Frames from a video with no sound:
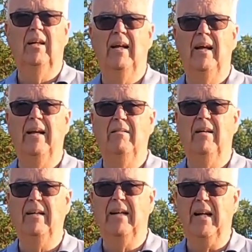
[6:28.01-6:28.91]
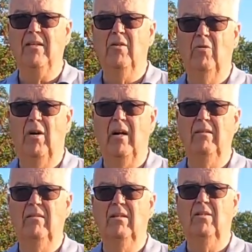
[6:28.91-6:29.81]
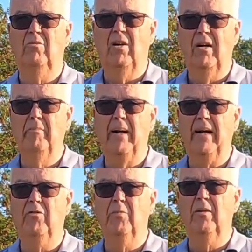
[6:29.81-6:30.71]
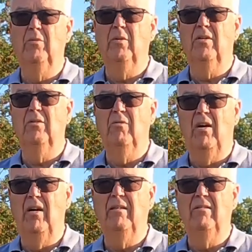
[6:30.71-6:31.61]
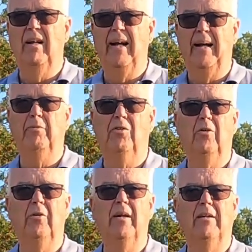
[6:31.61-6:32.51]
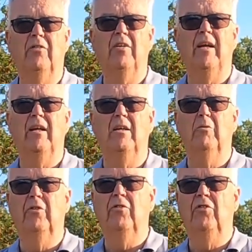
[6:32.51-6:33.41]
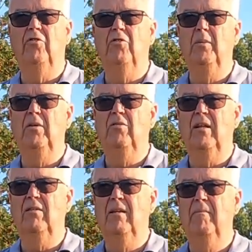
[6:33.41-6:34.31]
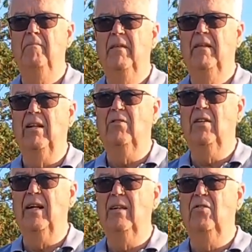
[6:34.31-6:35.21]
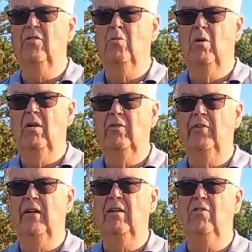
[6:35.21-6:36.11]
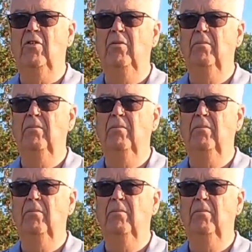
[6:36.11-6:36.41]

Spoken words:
and getting the right management with the right absolute understanding of what the system is, that's taken us a while to get to.